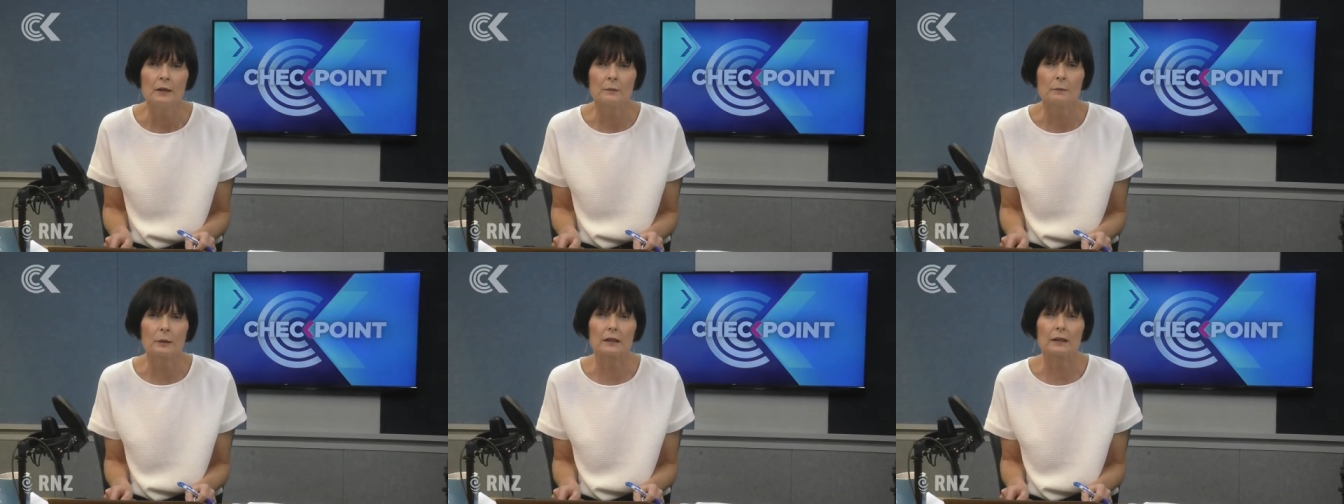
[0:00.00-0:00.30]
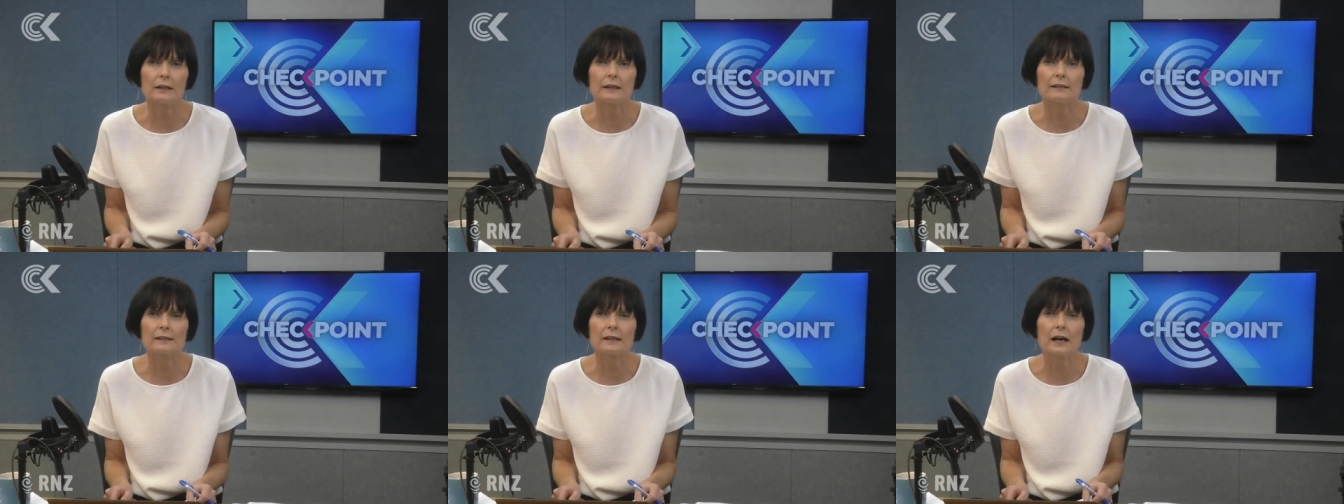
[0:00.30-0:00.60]

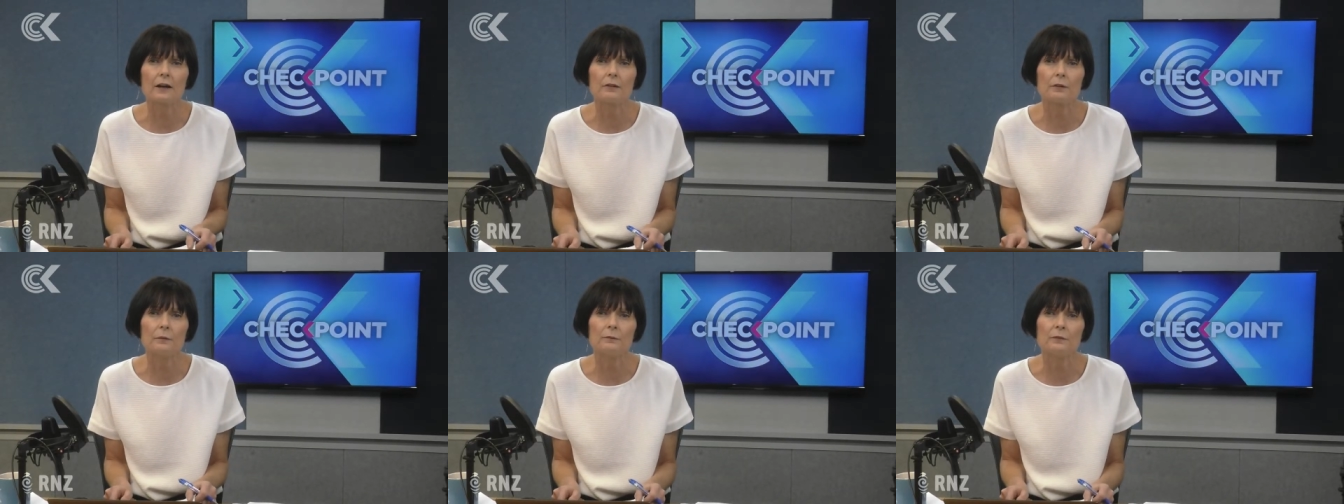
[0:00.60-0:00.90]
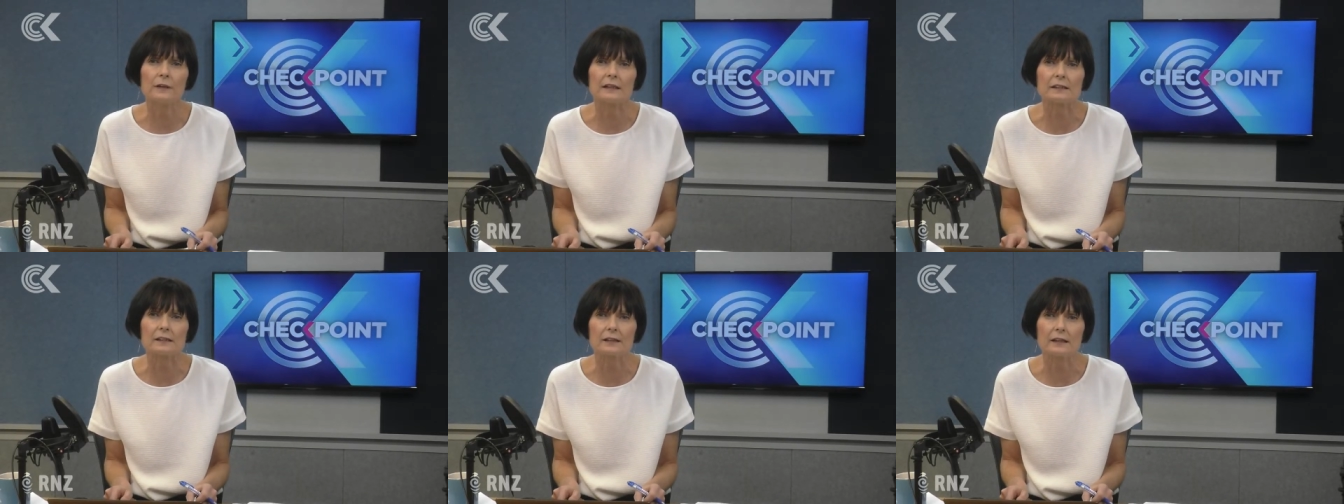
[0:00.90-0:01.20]
police are
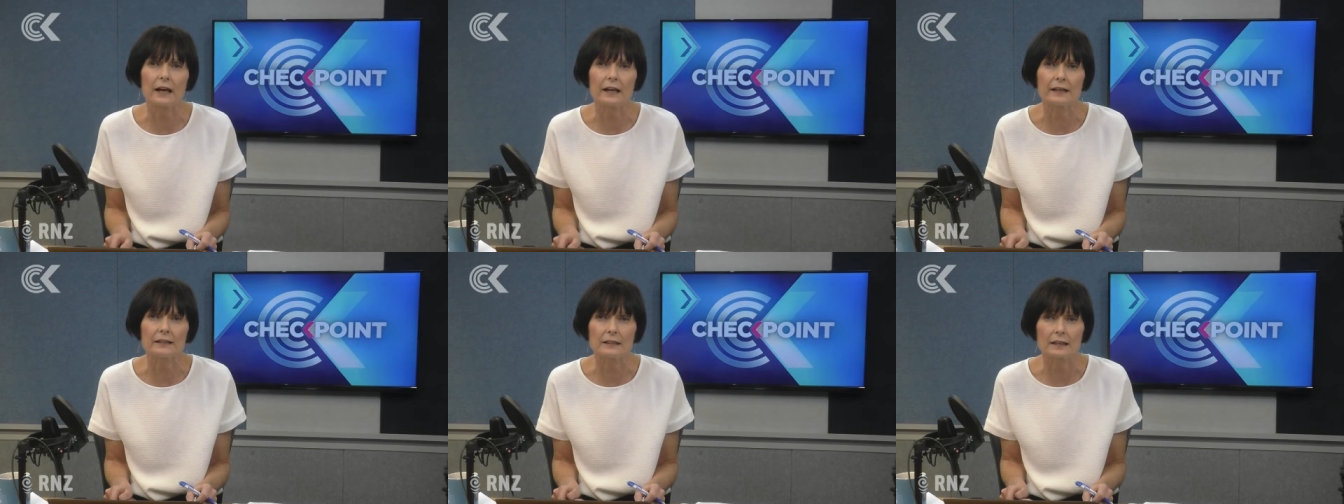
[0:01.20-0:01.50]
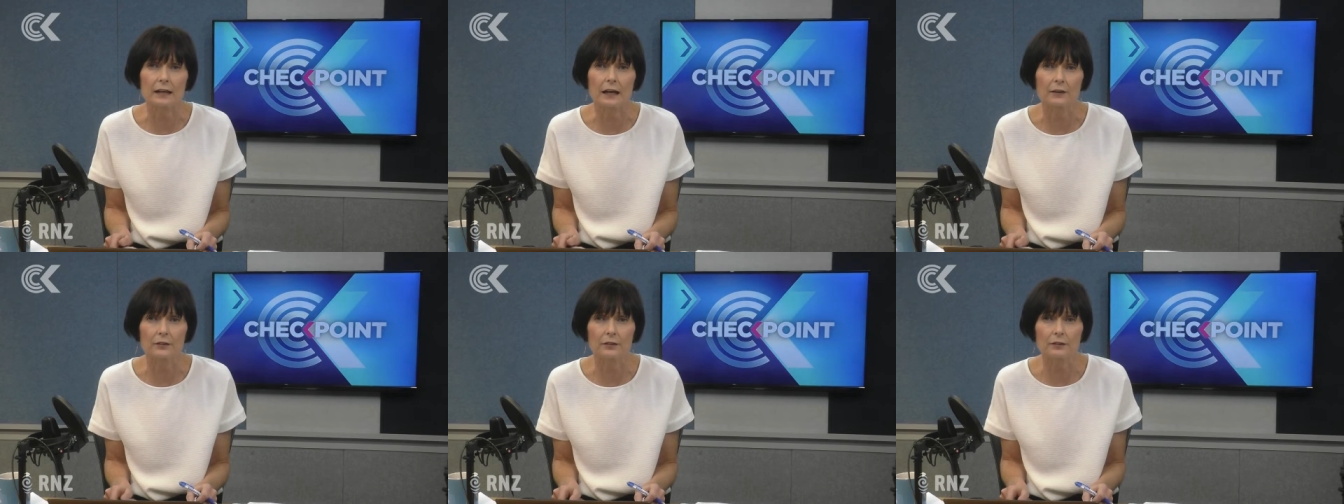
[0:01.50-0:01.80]

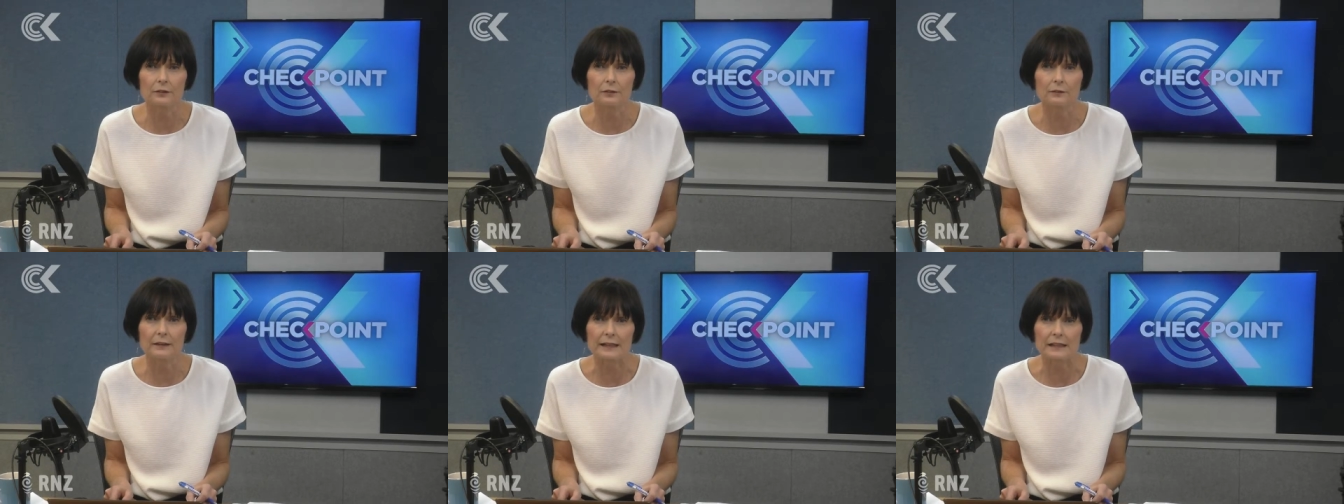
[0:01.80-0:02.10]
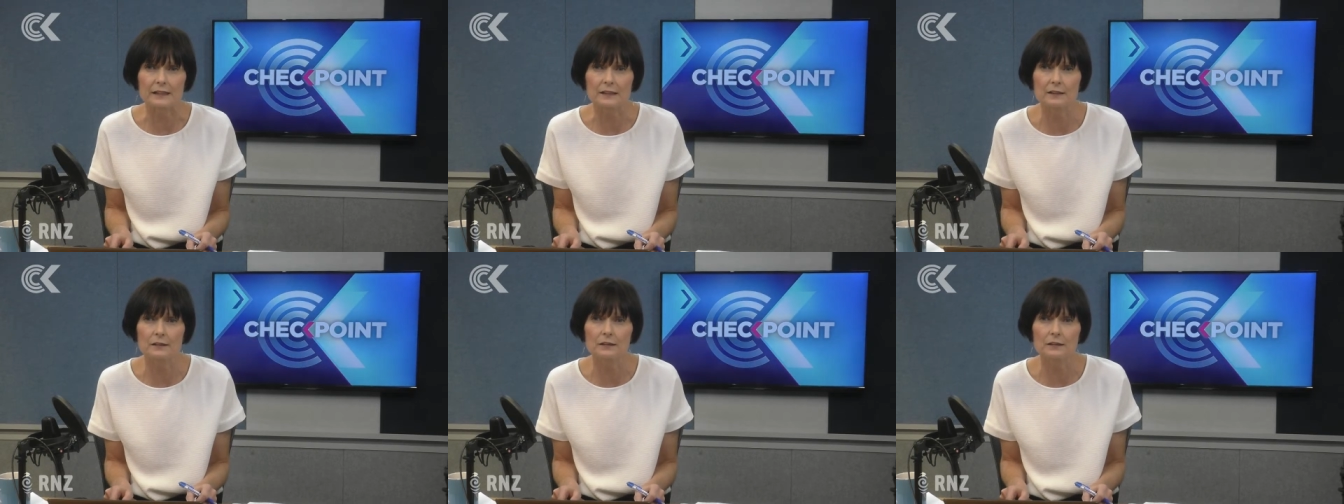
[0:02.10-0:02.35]
investigating a threat